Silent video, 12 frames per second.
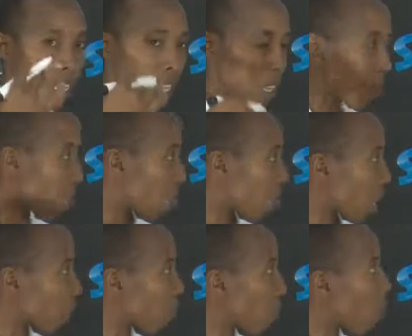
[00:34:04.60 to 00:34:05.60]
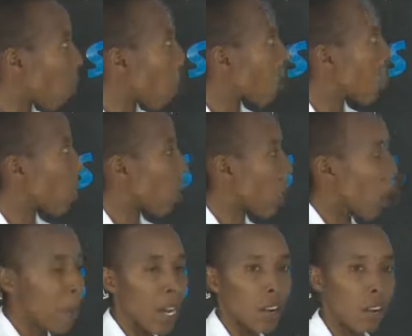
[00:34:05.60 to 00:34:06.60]
is in the structure of the
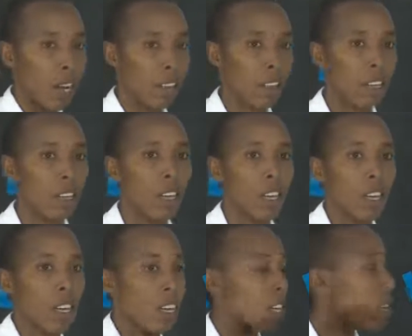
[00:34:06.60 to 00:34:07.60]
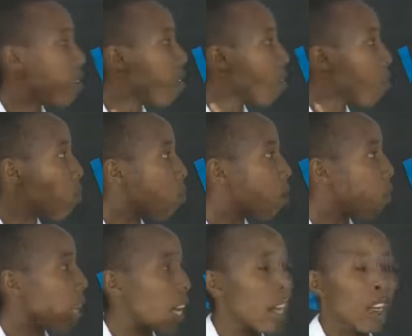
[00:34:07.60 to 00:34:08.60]
amino acid is
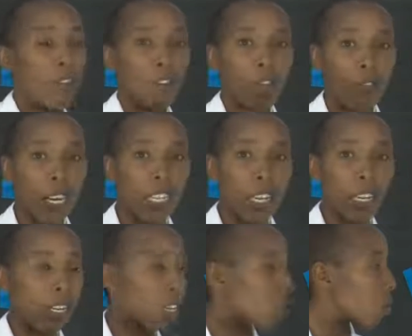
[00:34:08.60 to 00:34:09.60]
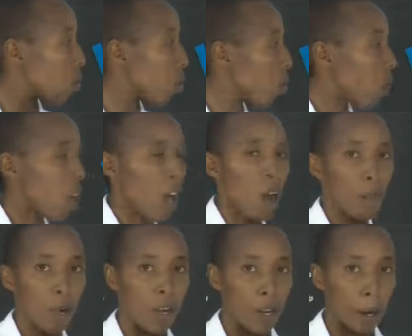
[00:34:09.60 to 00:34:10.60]
removed and converted into
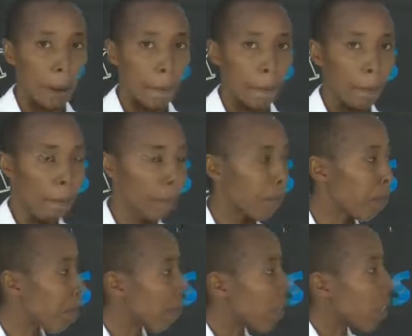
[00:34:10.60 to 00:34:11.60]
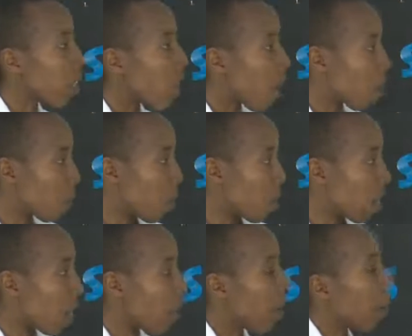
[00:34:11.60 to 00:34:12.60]
ammonia.
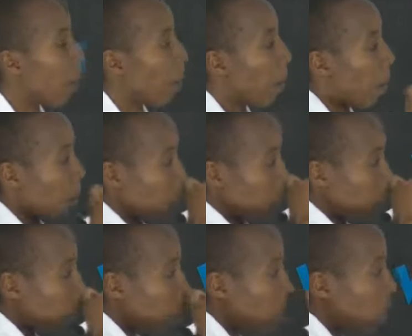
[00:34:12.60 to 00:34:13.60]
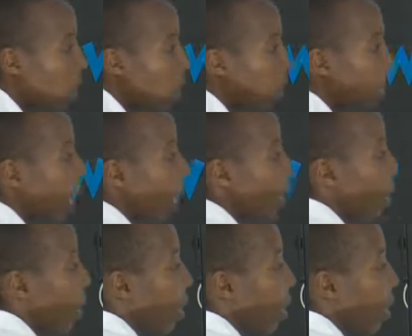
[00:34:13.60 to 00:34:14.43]
Ammonia gets